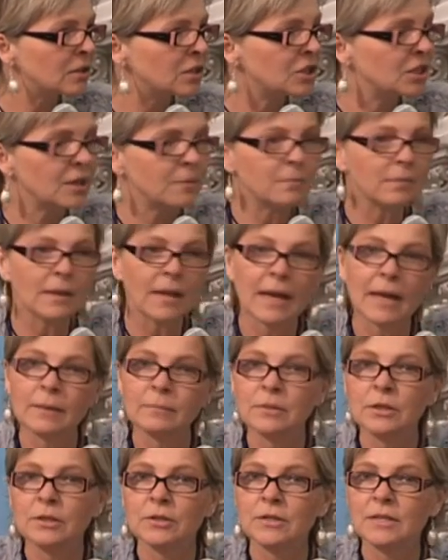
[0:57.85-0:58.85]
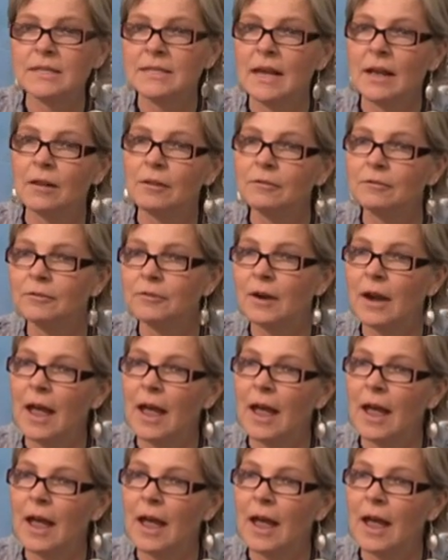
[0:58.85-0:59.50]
she blamed herself for